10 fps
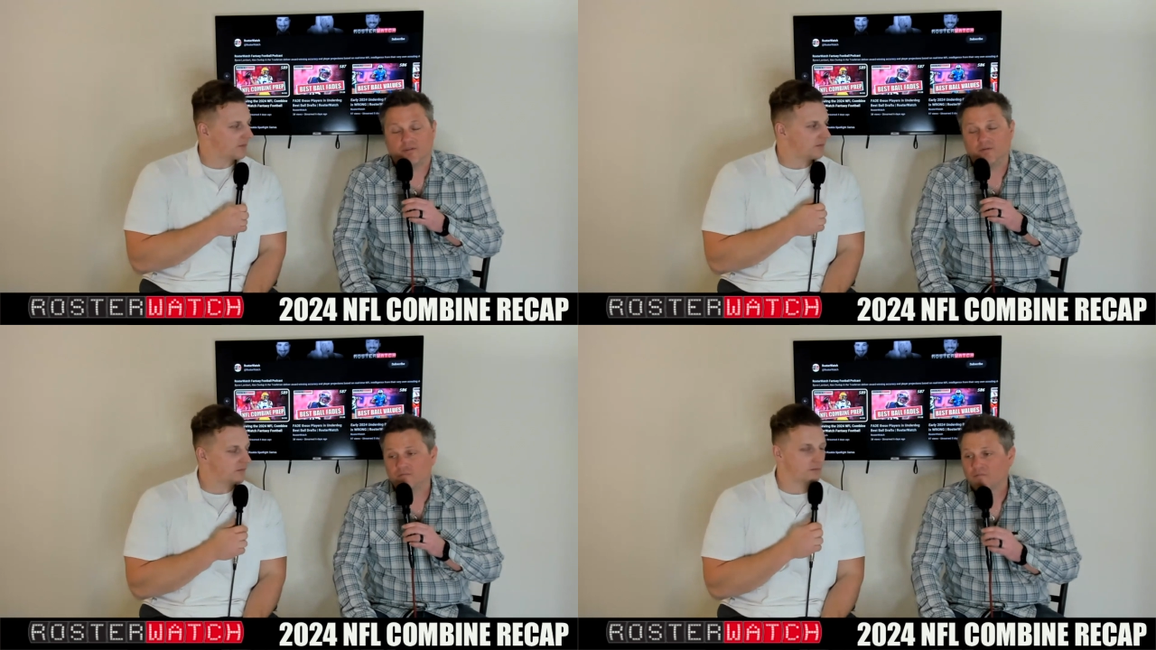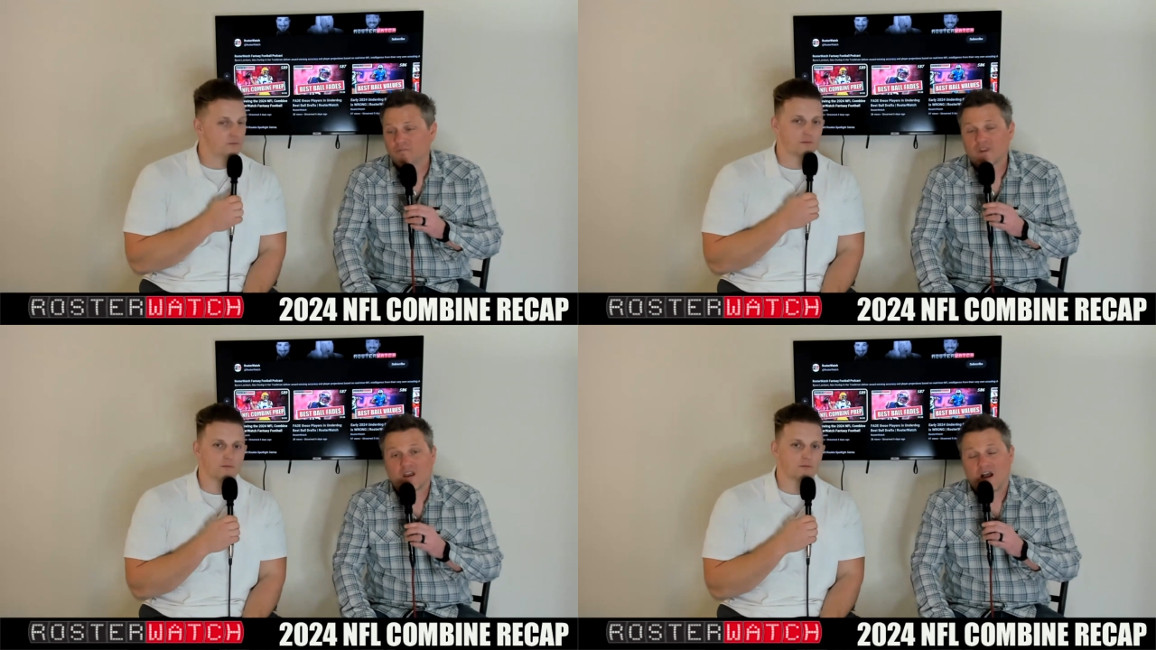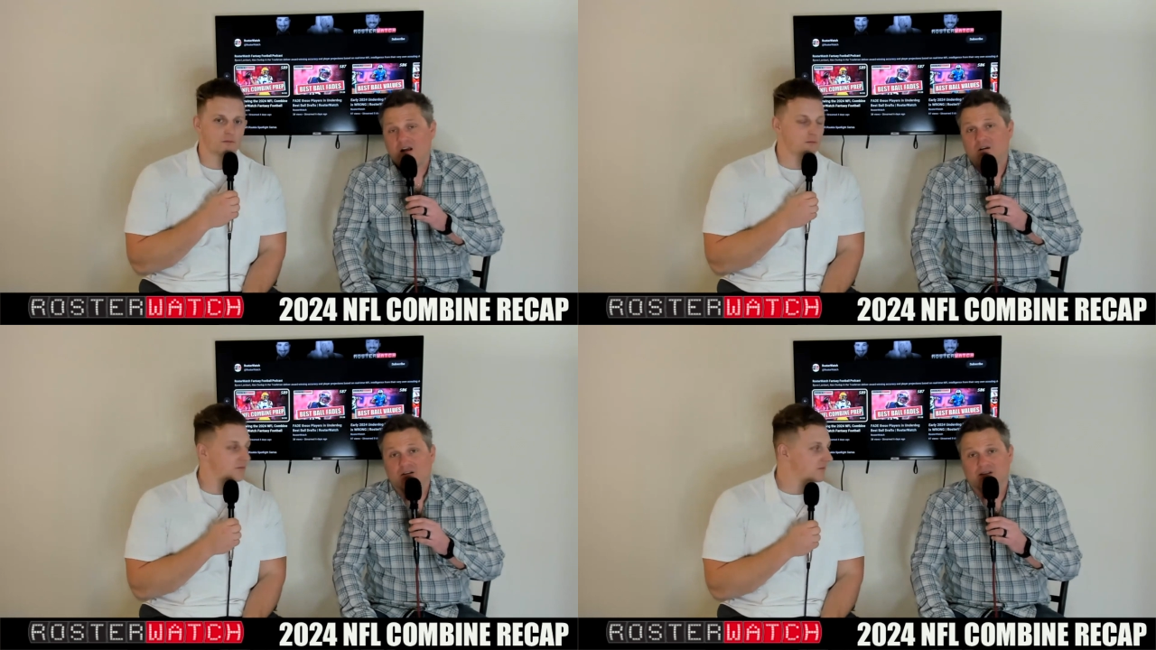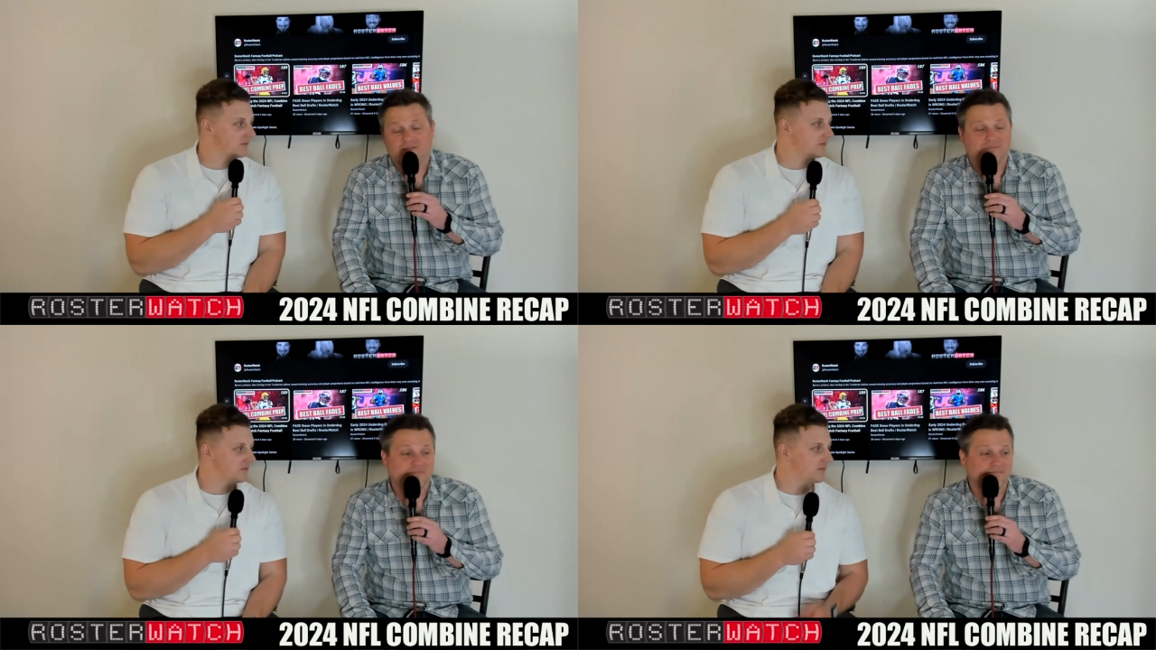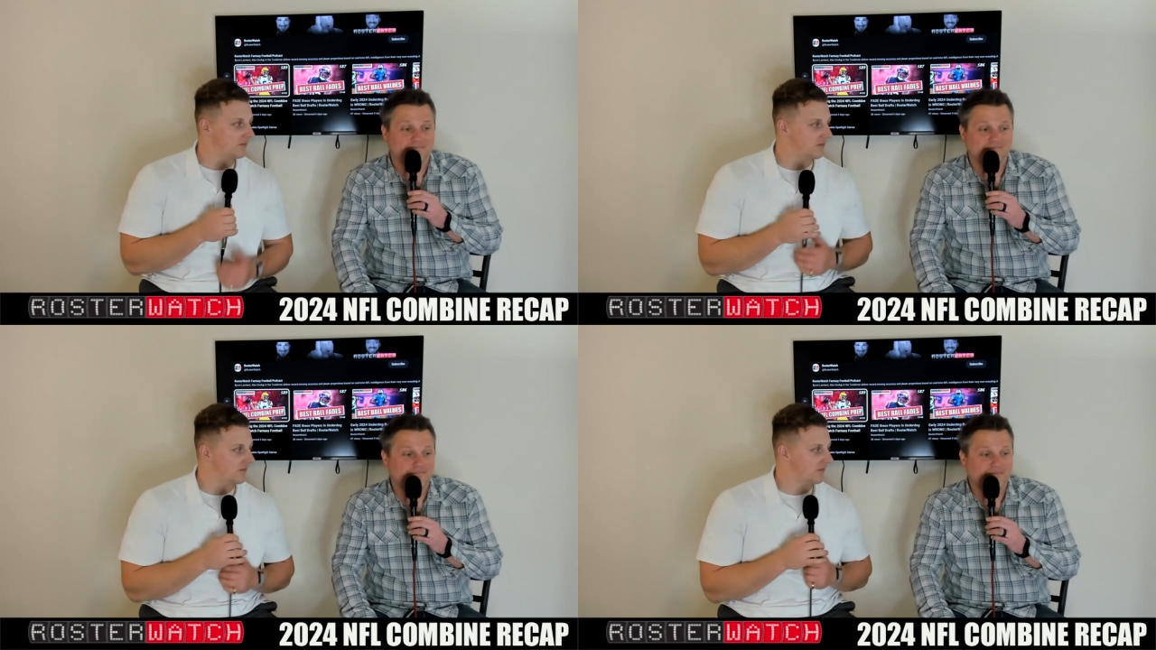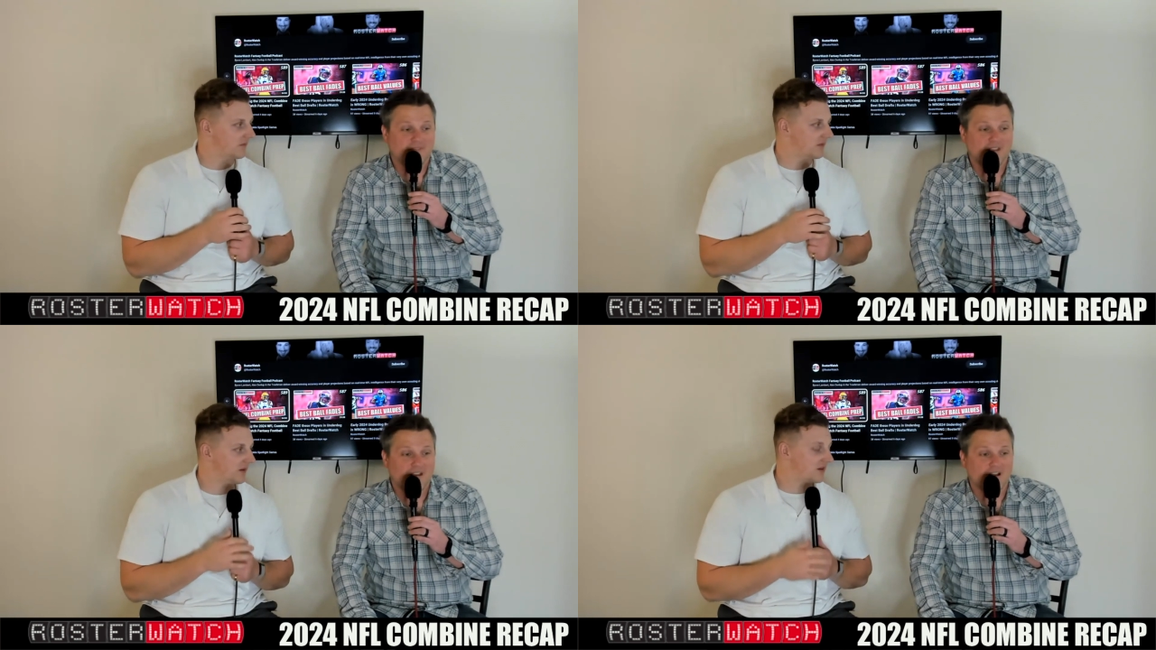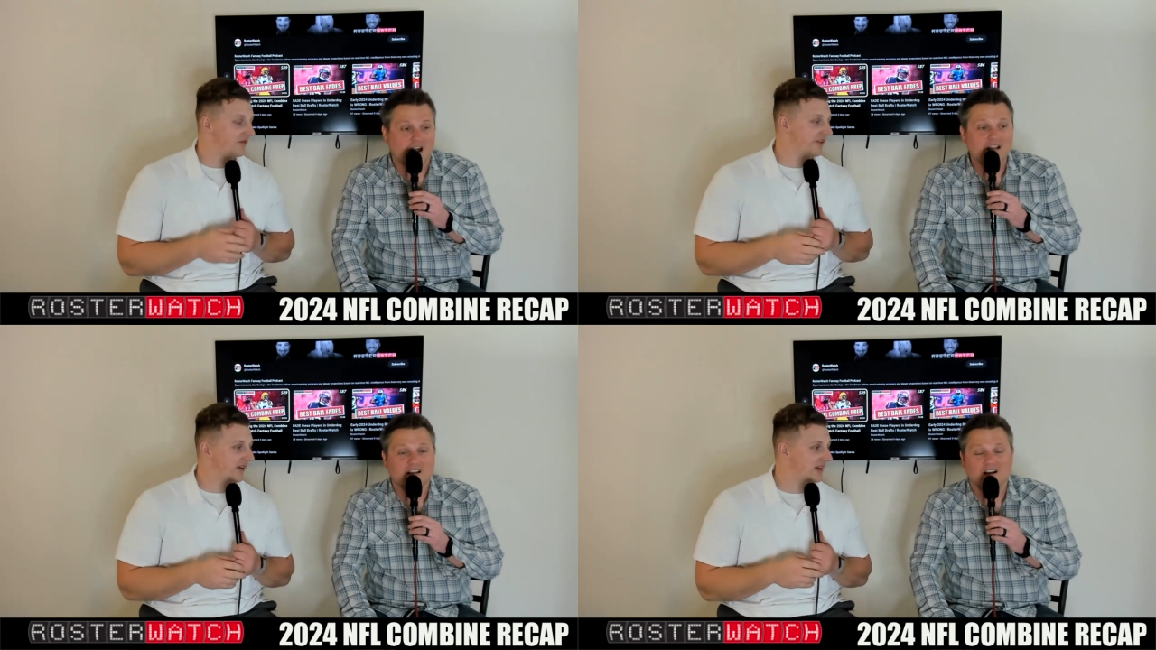Speaker 1: Too, uh, it doesn't feel